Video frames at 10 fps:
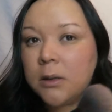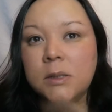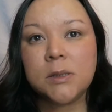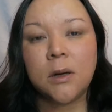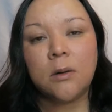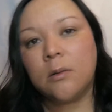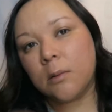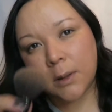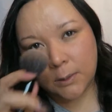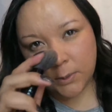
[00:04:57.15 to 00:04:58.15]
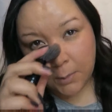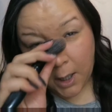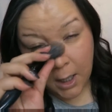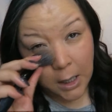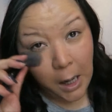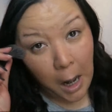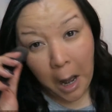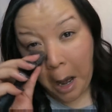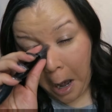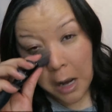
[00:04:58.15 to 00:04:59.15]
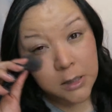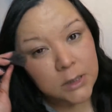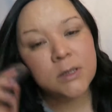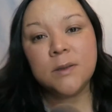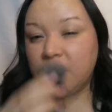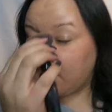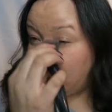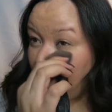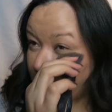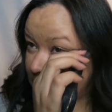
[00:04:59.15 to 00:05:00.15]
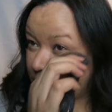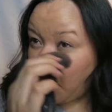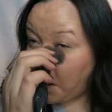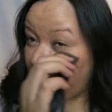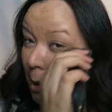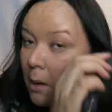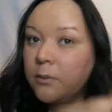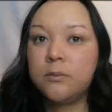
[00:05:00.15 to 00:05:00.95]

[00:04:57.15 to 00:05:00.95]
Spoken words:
So keep in mind to use it for that as well.